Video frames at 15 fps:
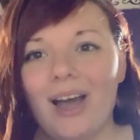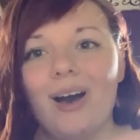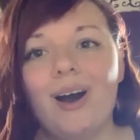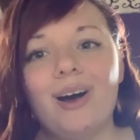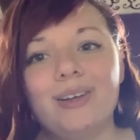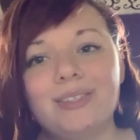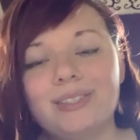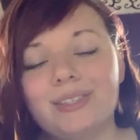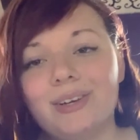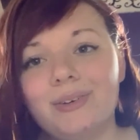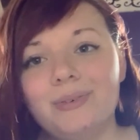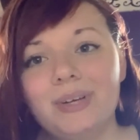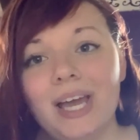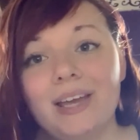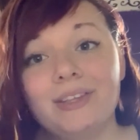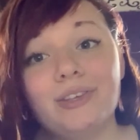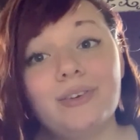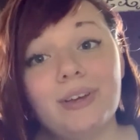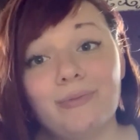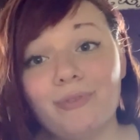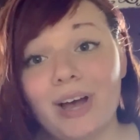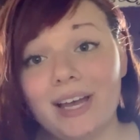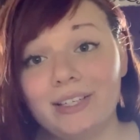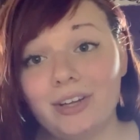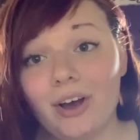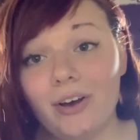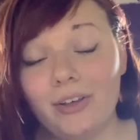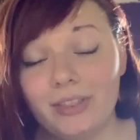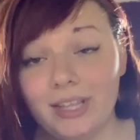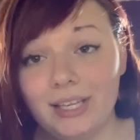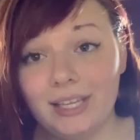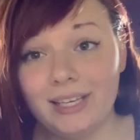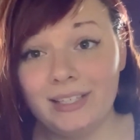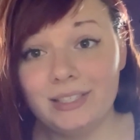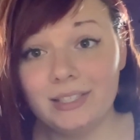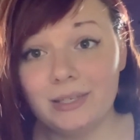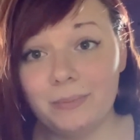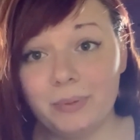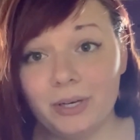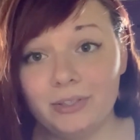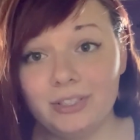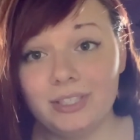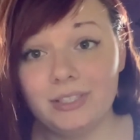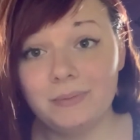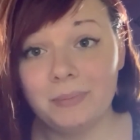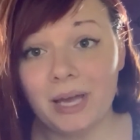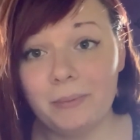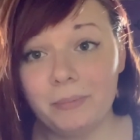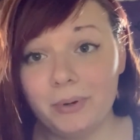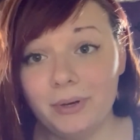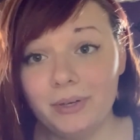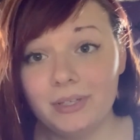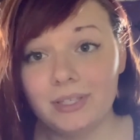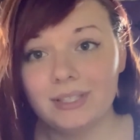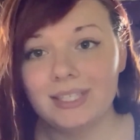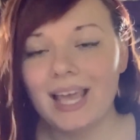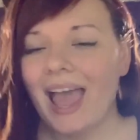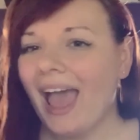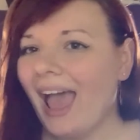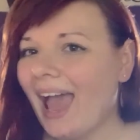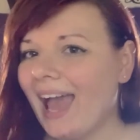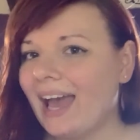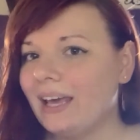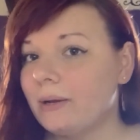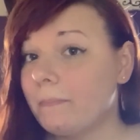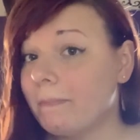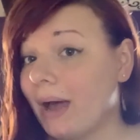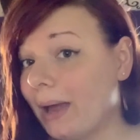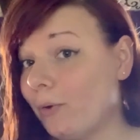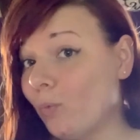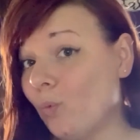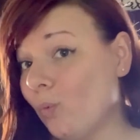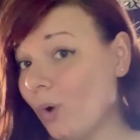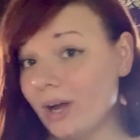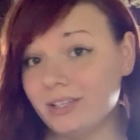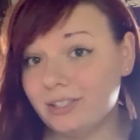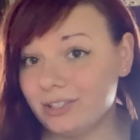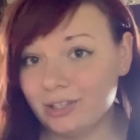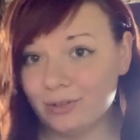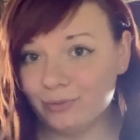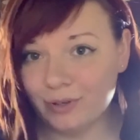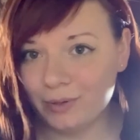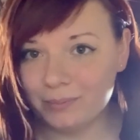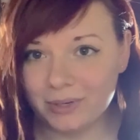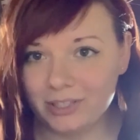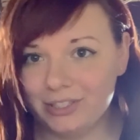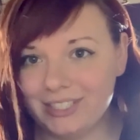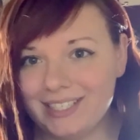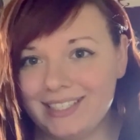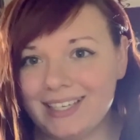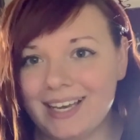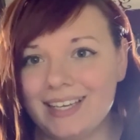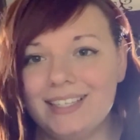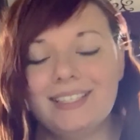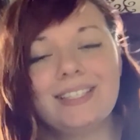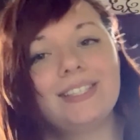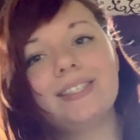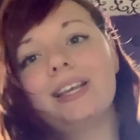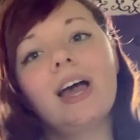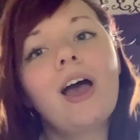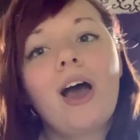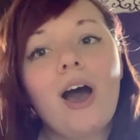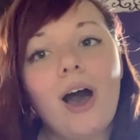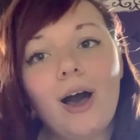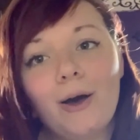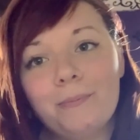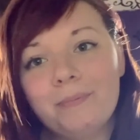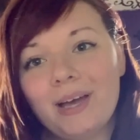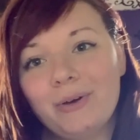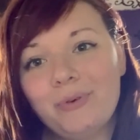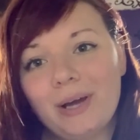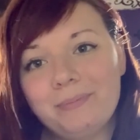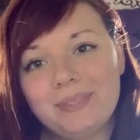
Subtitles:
Also, you can find all the links to purchase my books and my wonderful merchandise on my